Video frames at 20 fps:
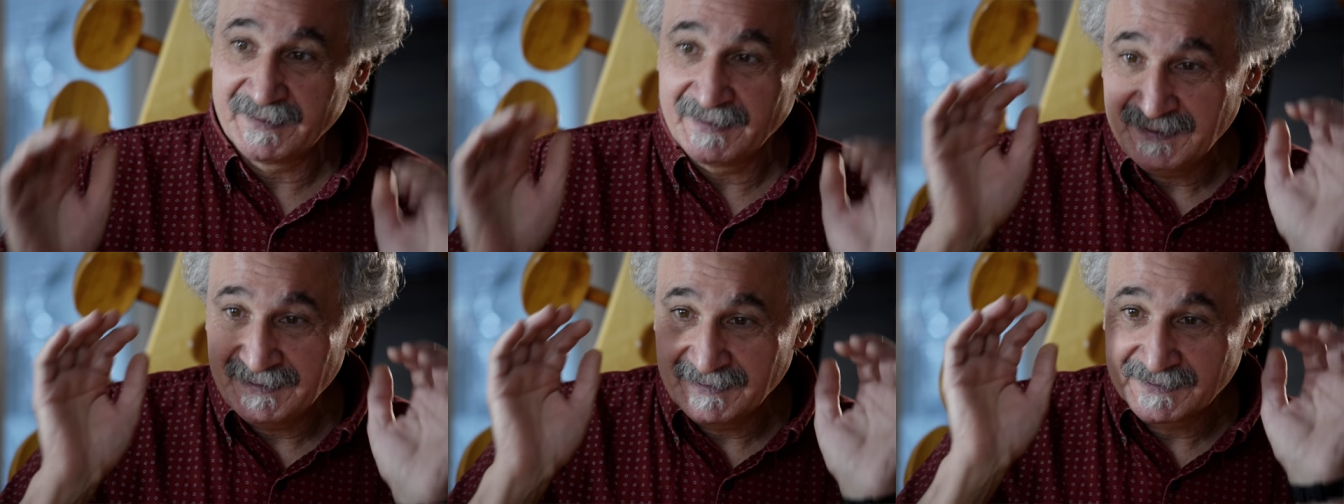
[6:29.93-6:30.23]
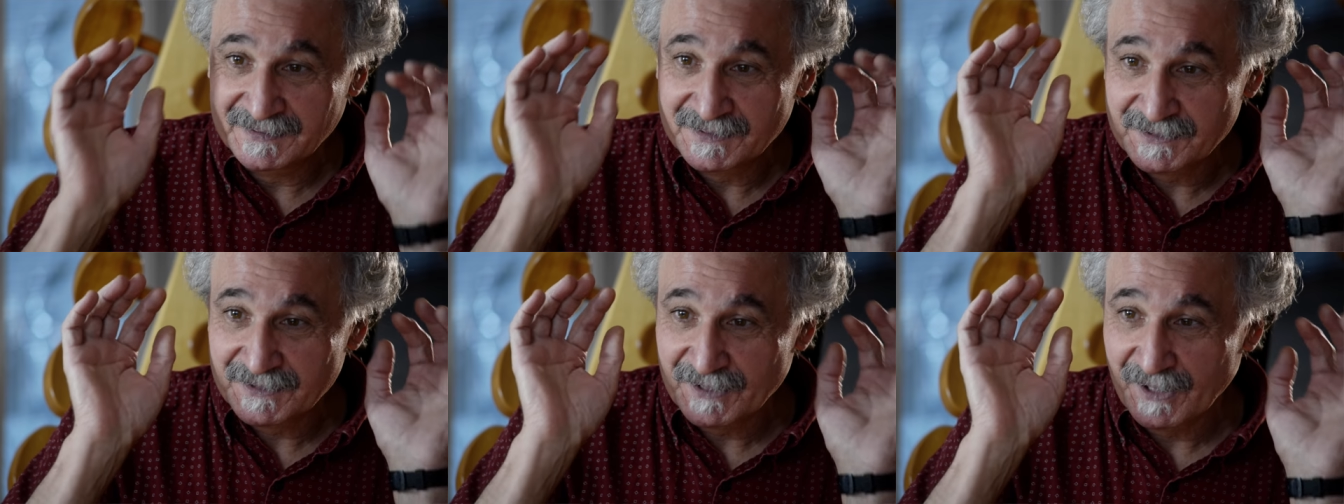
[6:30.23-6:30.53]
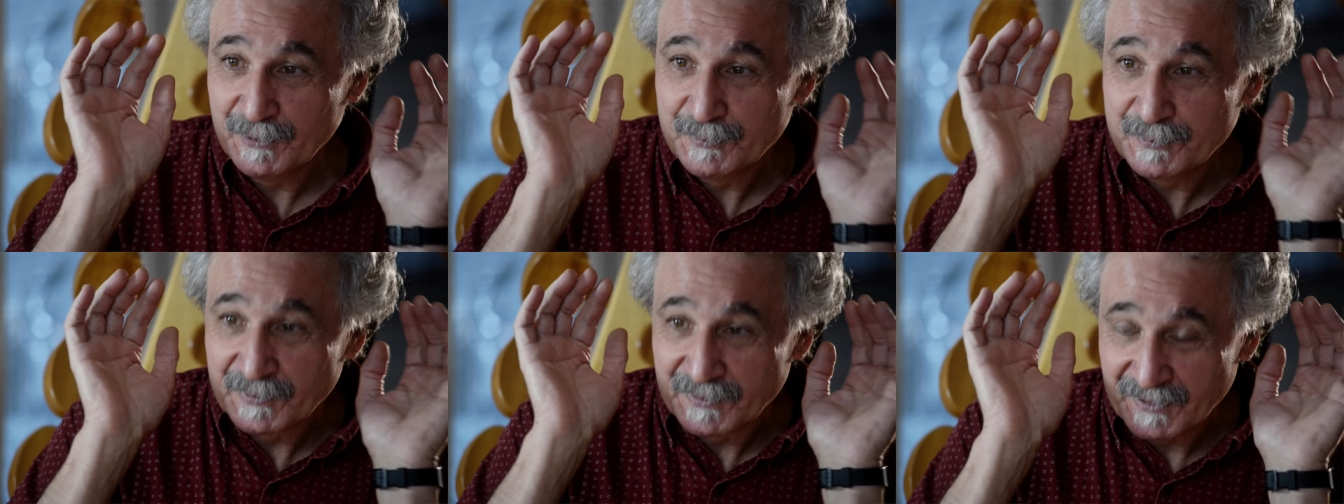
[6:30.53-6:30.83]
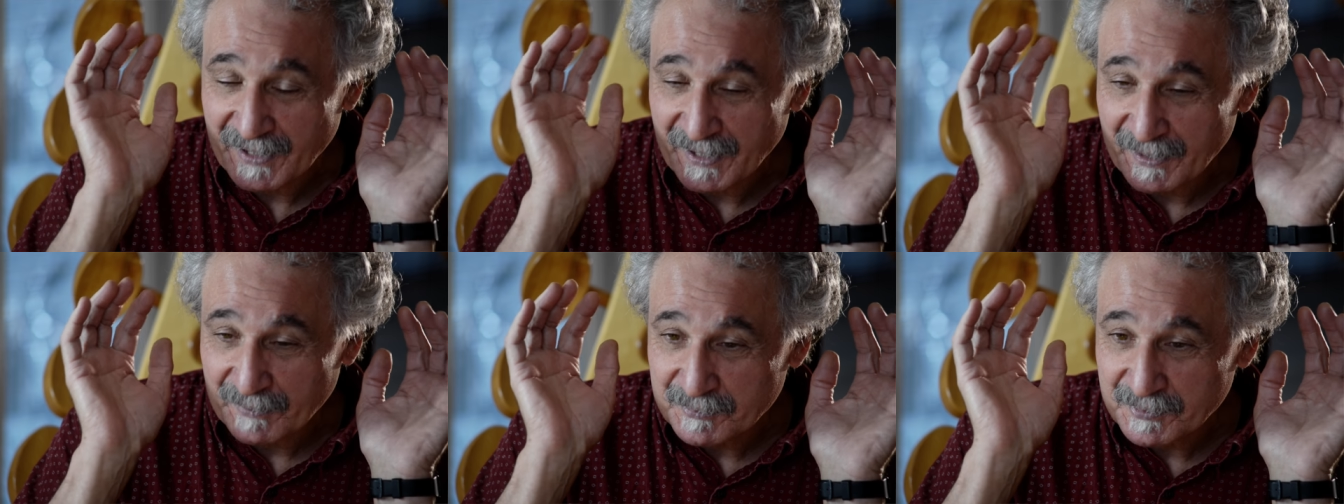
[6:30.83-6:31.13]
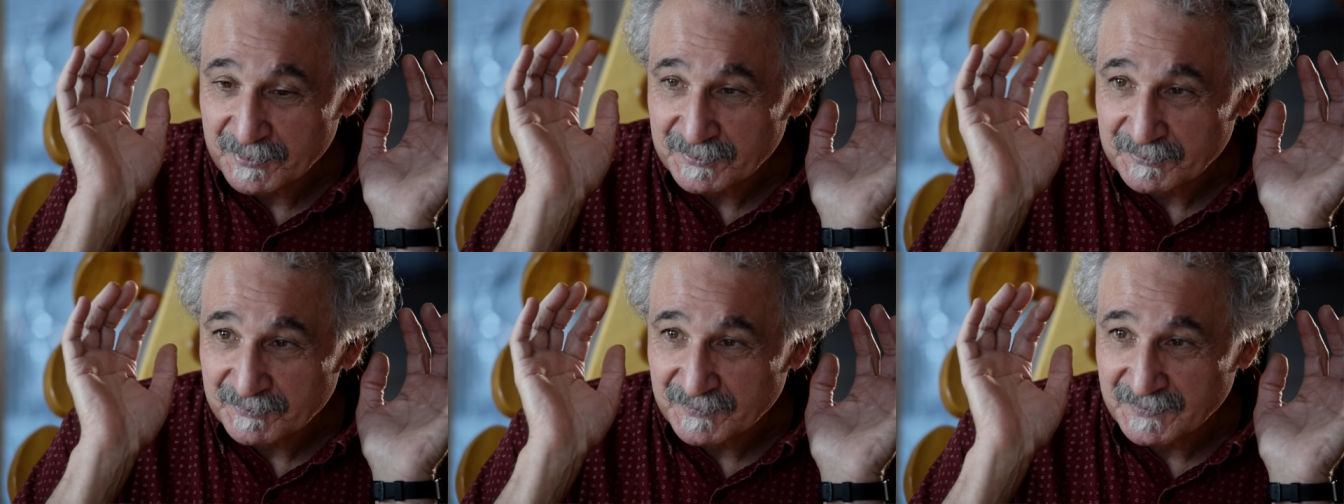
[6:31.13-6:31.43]
ears opened up
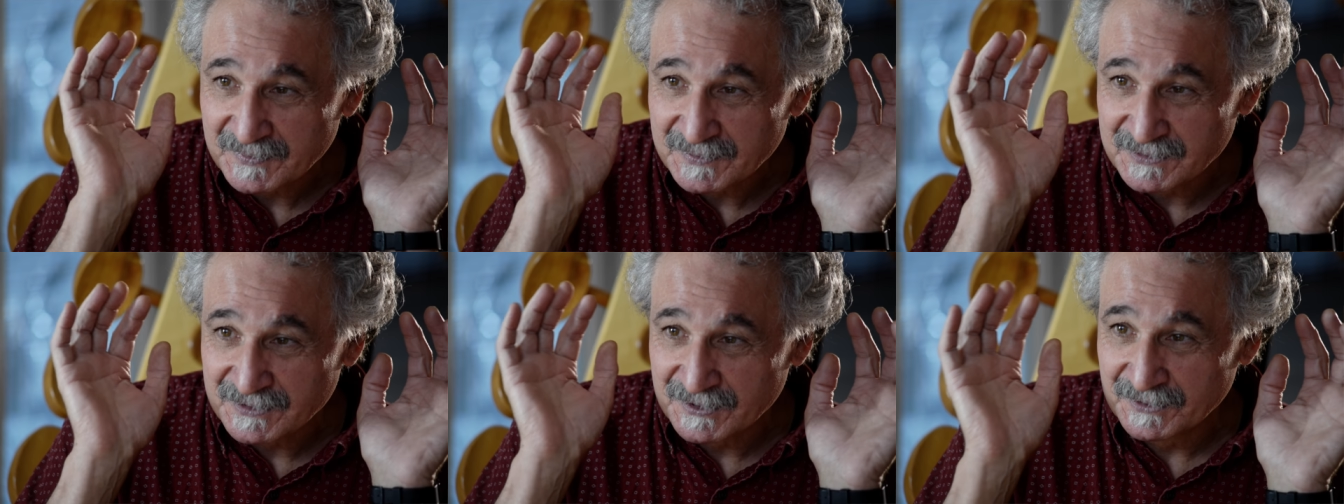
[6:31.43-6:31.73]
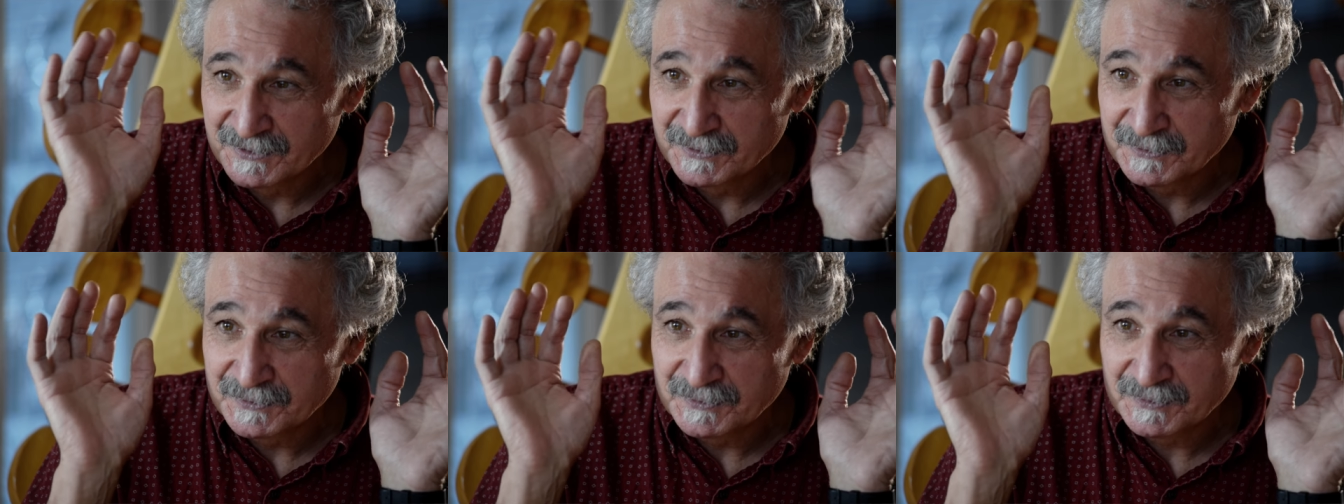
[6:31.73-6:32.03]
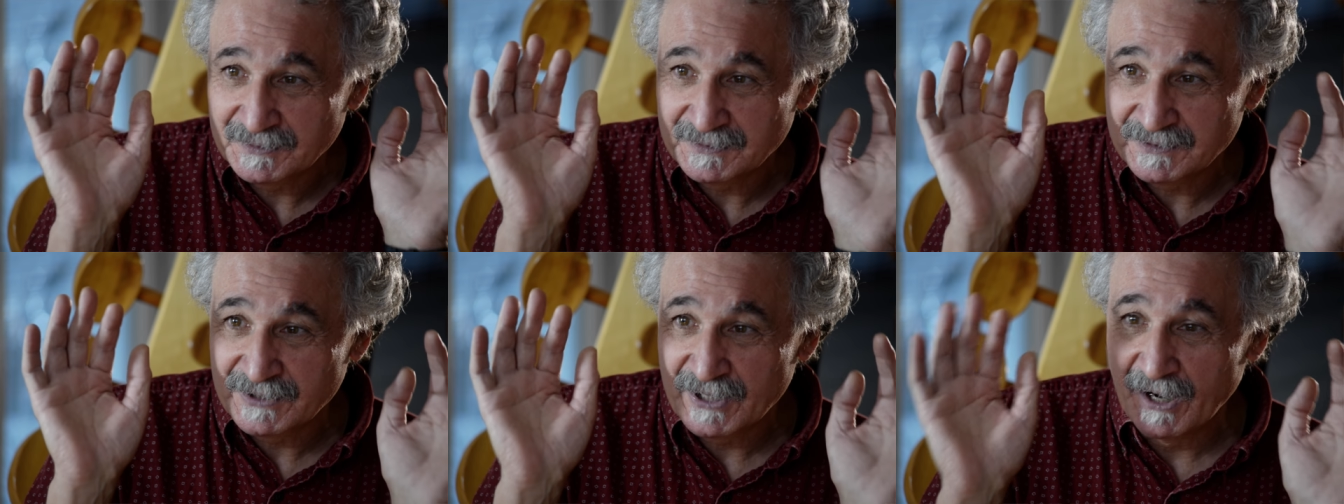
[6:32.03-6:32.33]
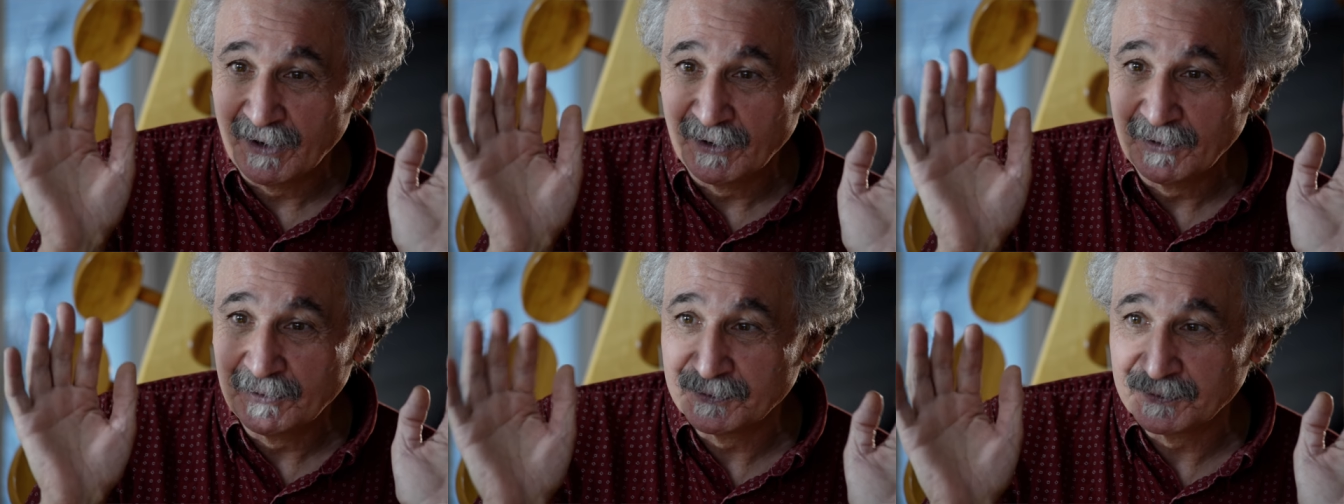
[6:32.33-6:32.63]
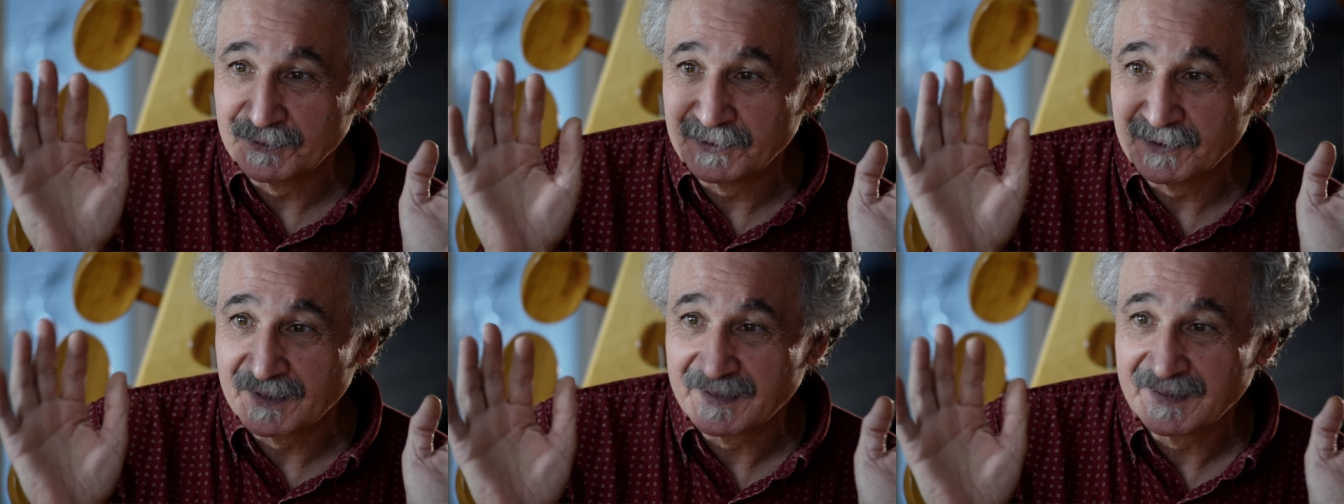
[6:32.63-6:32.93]
to
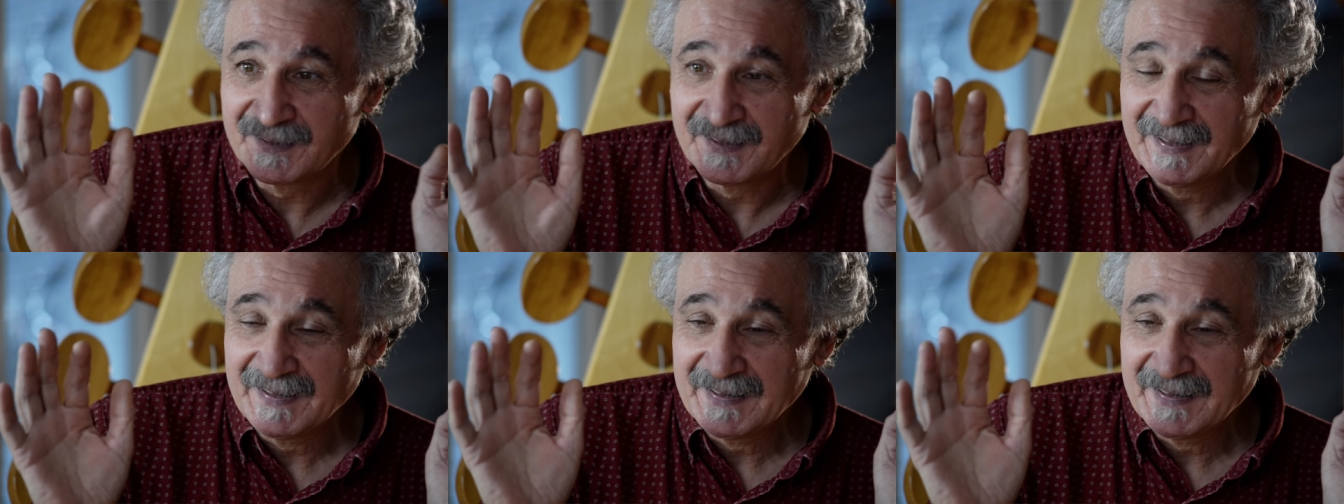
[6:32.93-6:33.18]
tone.